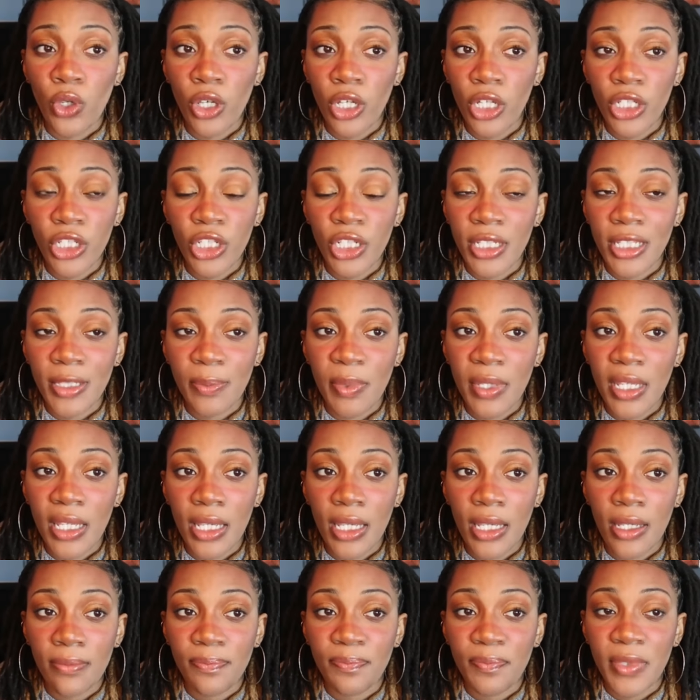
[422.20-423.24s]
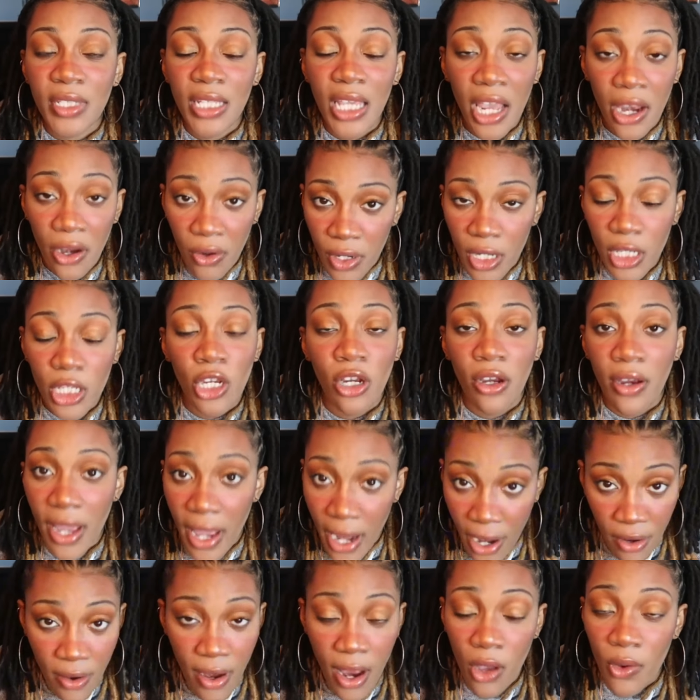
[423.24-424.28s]
could just be tearing your
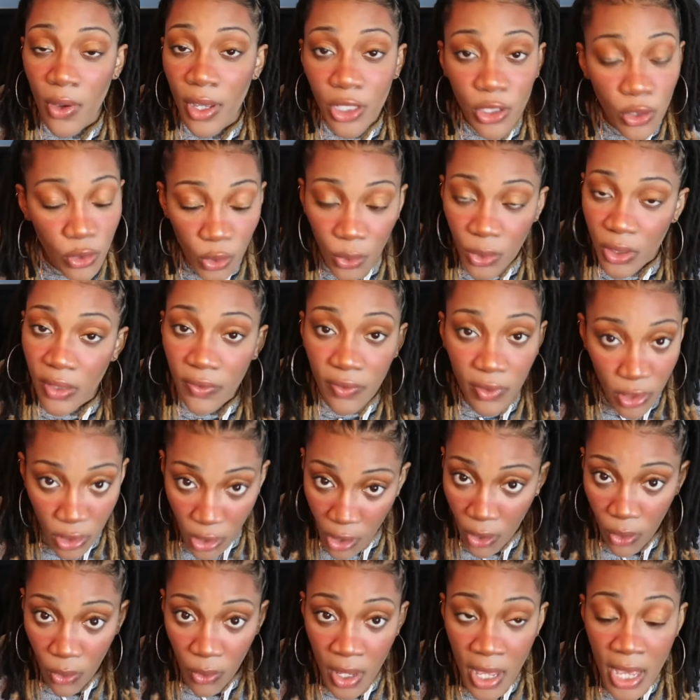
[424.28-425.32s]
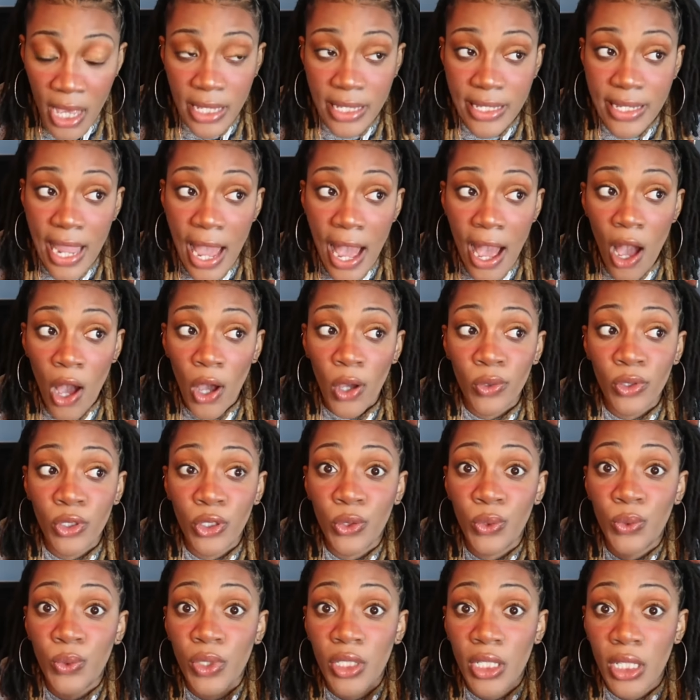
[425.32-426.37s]
hair out and you don't even know. Now,
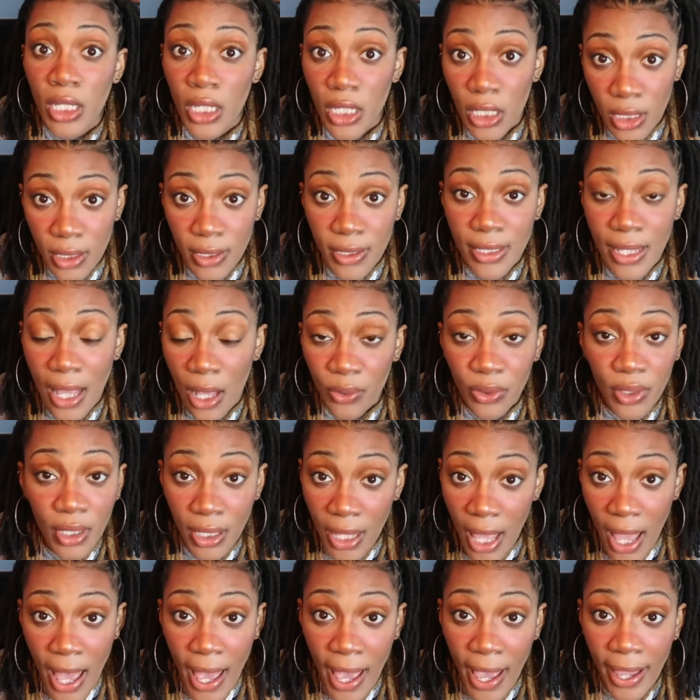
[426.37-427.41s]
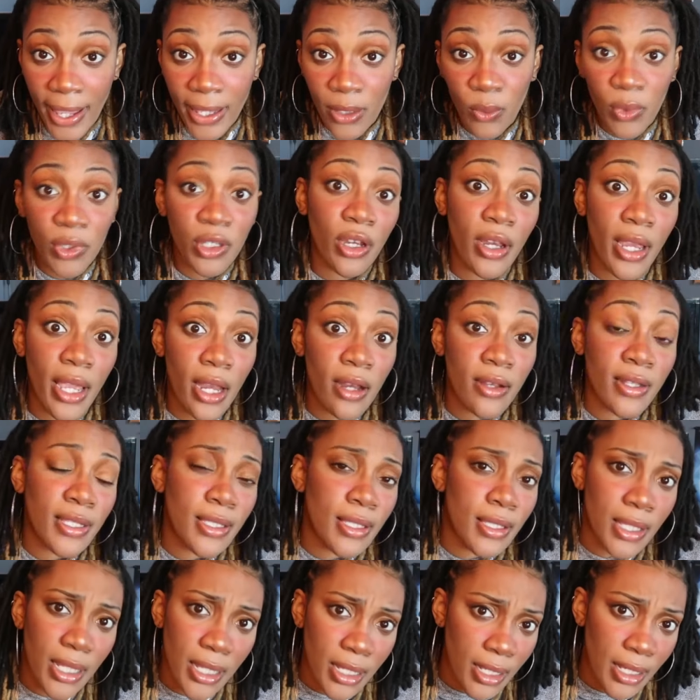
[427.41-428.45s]
2 years down the line, when your hair is
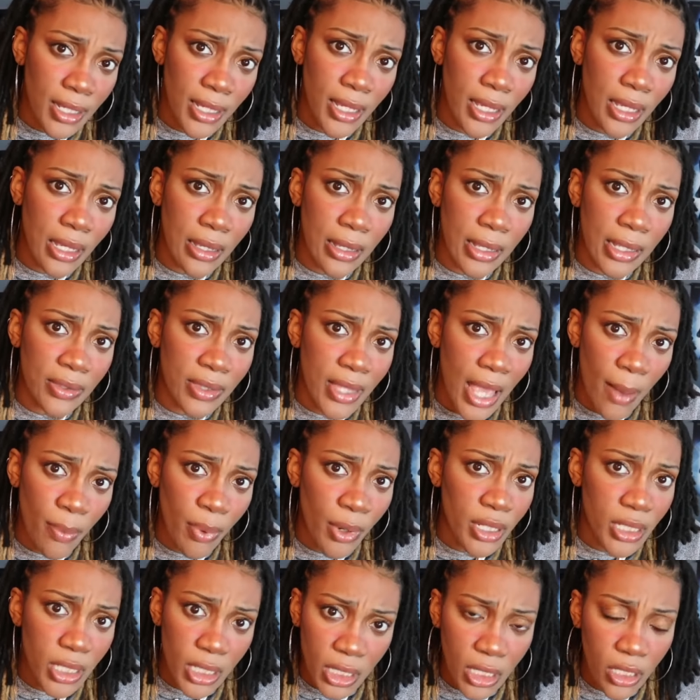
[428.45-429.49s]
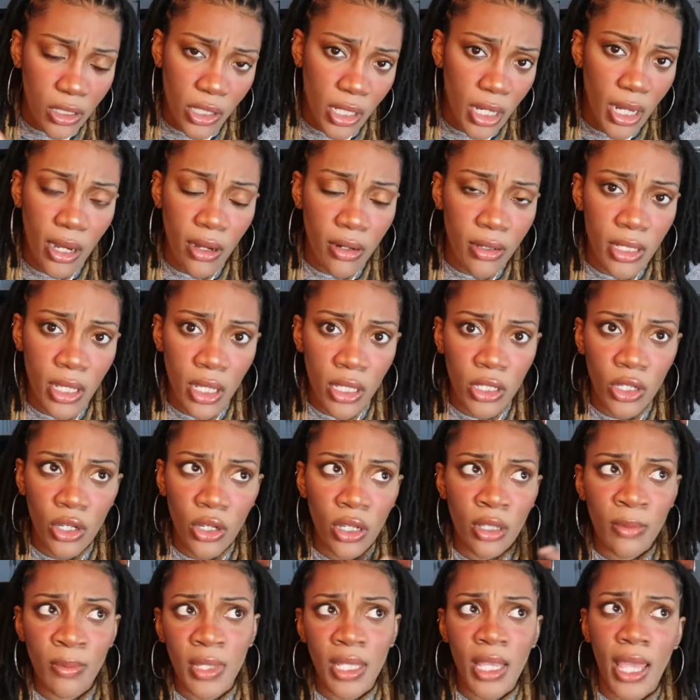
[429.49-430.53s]
thinning in that particular area, you're
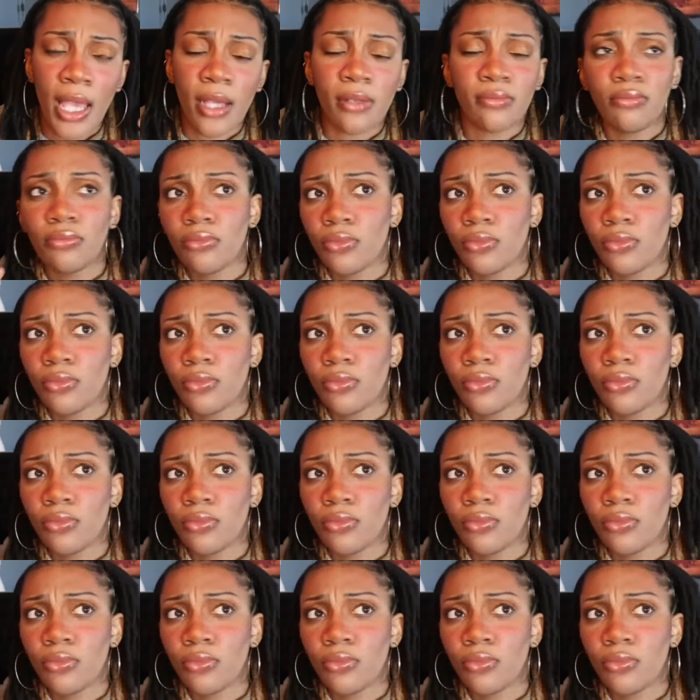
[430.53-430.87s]
gonna be like,